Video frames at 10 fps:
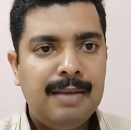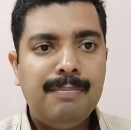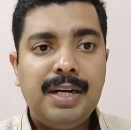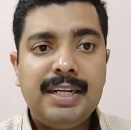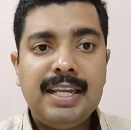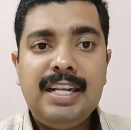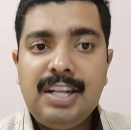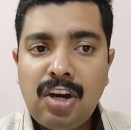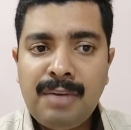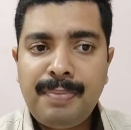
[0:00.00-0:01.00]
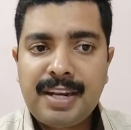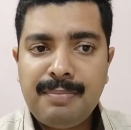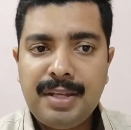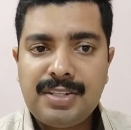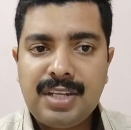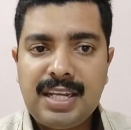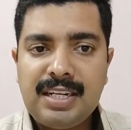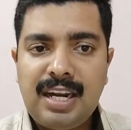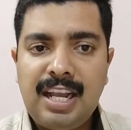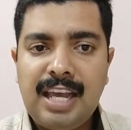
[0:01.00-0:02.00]
But in non-parametric,
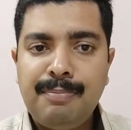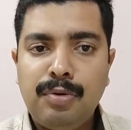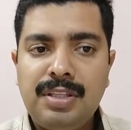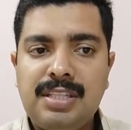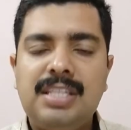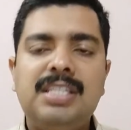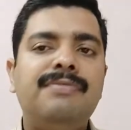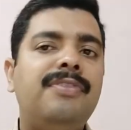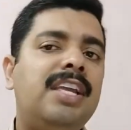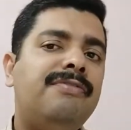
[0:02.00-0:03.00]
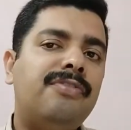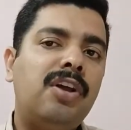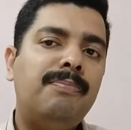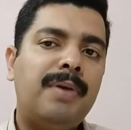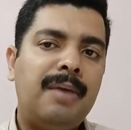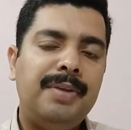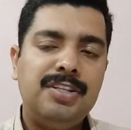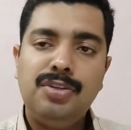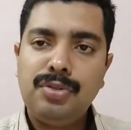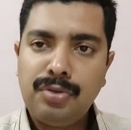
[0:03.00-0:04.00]
null hypothesis free from
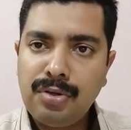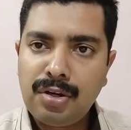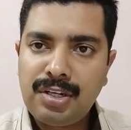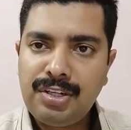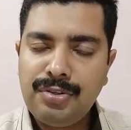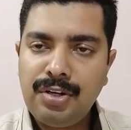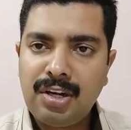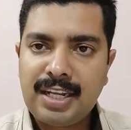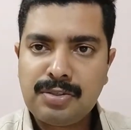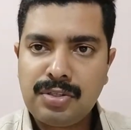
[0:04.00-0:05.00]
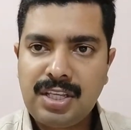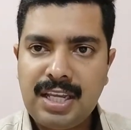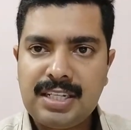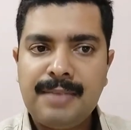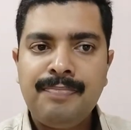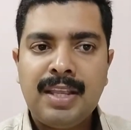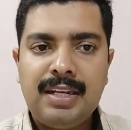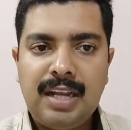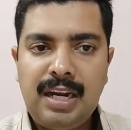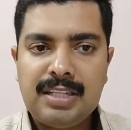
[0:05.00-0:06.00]
parameters. You do not associate
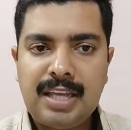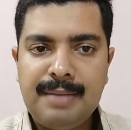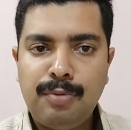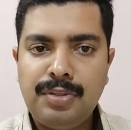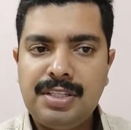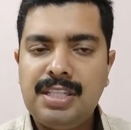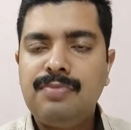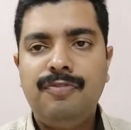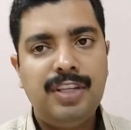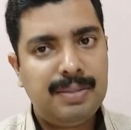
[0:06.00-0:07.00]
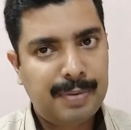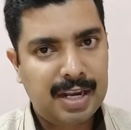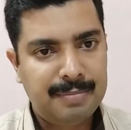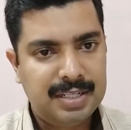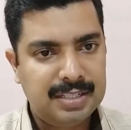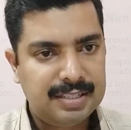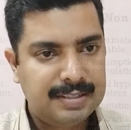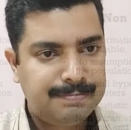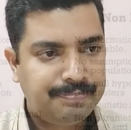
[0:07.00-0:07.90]
null hypothesis with parameters.